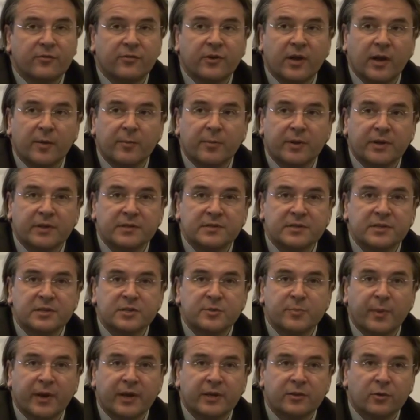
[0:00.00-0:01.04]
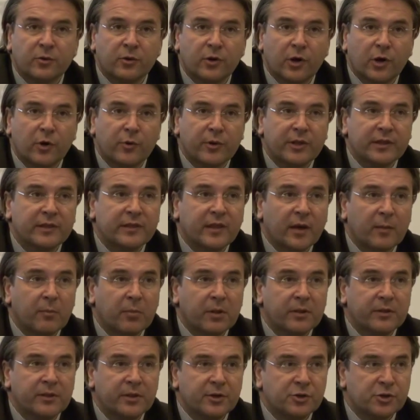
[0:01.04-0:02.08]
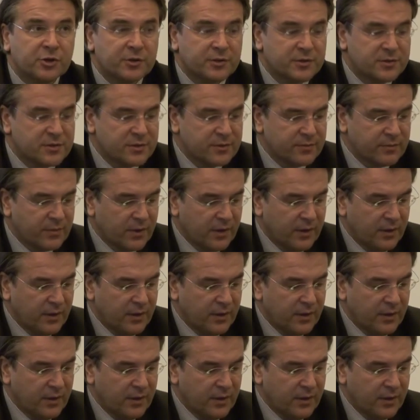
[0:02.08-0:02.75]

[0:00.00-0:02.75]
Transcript: of companies expect to grow in double digits.